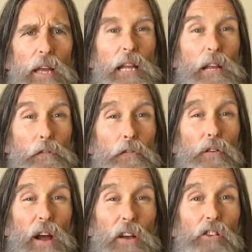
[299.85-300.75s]
eating
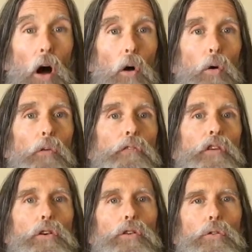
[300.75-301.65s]
fresh whole
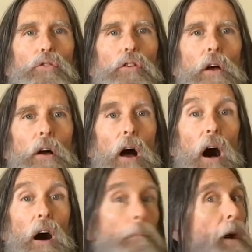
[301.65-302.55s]
foods
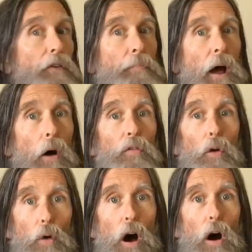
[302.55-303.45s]
um, on
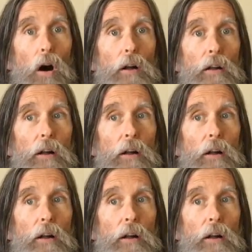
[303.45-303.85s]
the raw.